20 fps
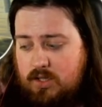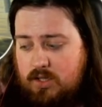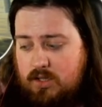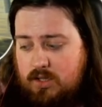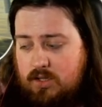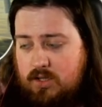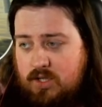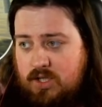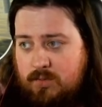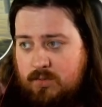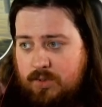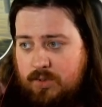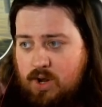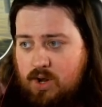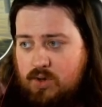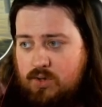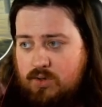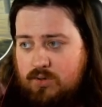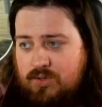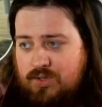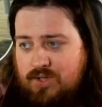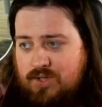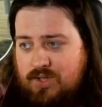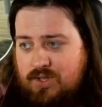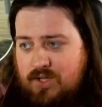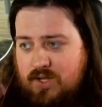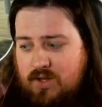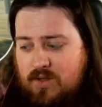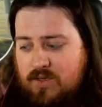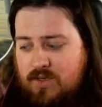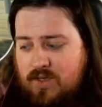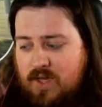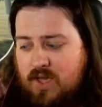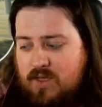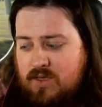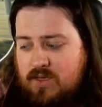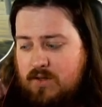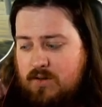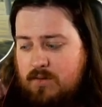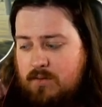Suppose
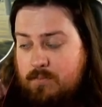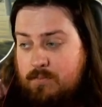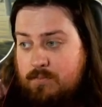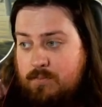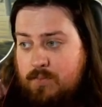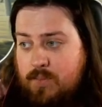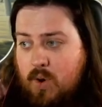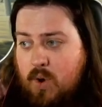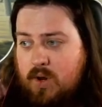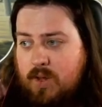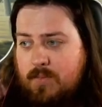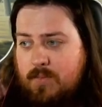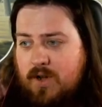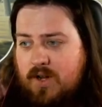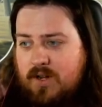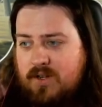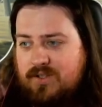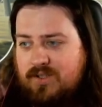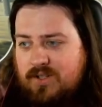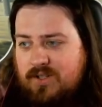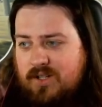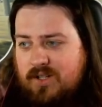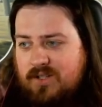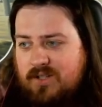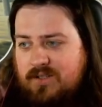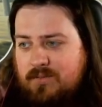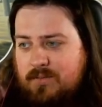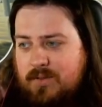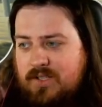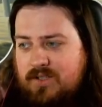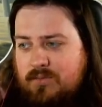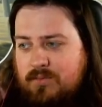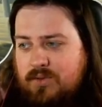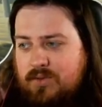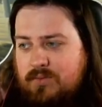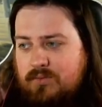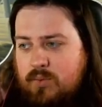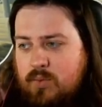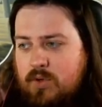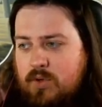that the Pokemon saw a species in
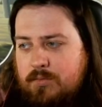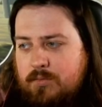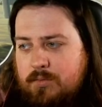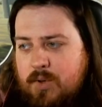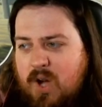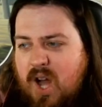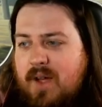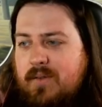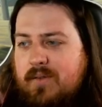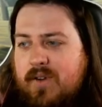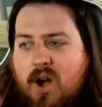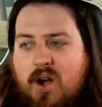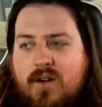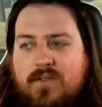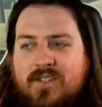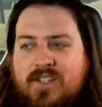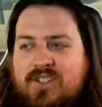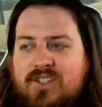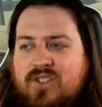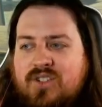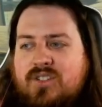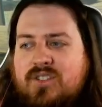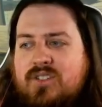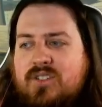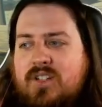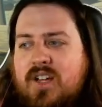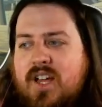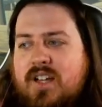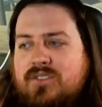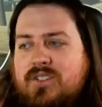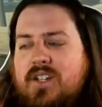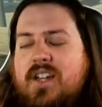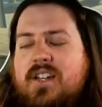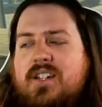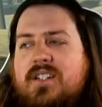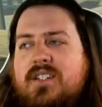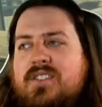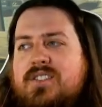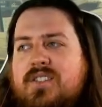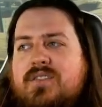multiple forms, perhaps carvings, or actually
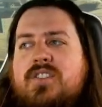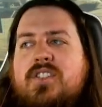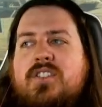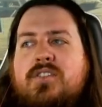likeness of this